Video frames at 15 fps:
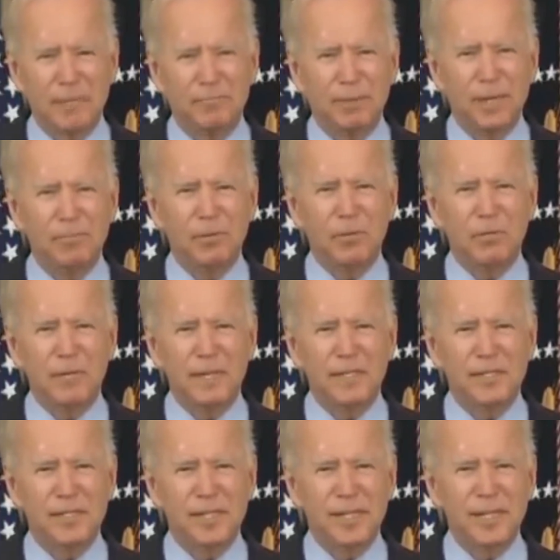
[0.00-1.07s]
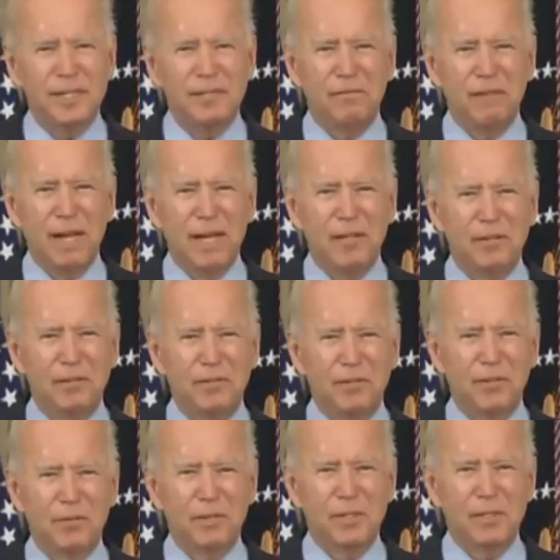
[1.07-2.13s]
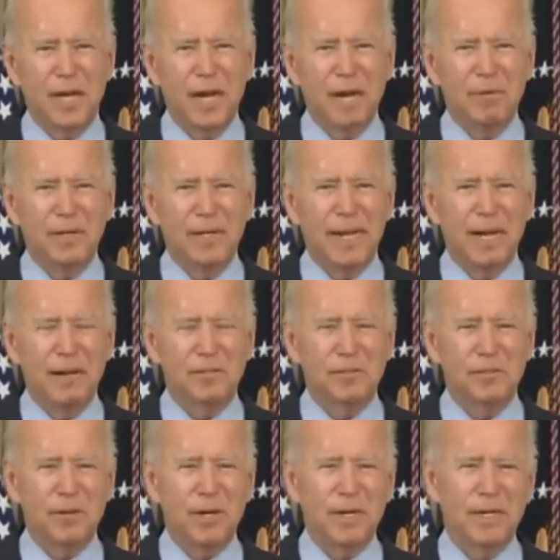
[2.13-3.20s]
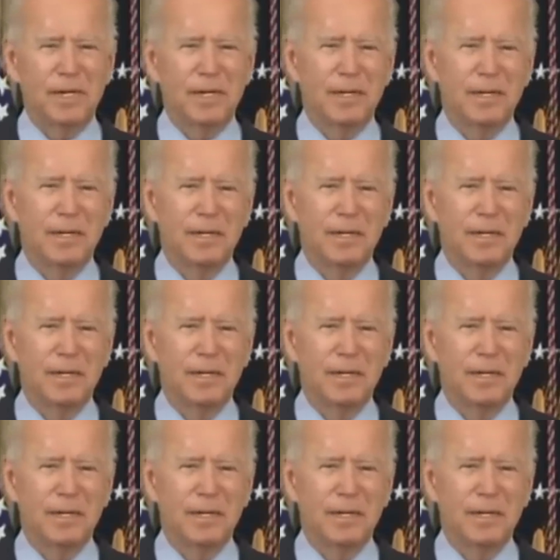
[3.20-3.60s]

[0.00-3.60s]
people may see the value of their retirement accounts shrink.